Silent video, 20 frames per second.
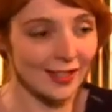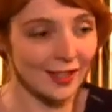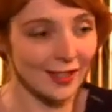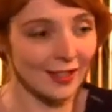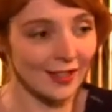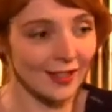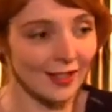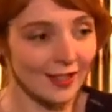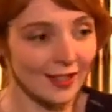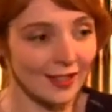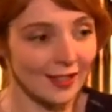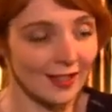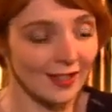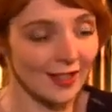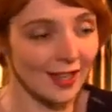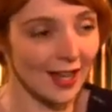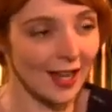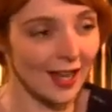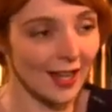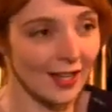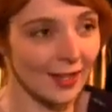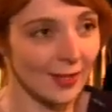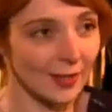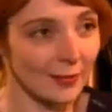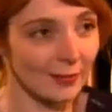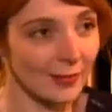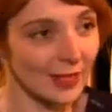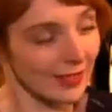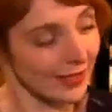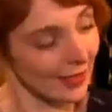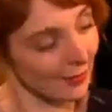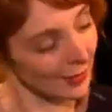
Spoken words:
I met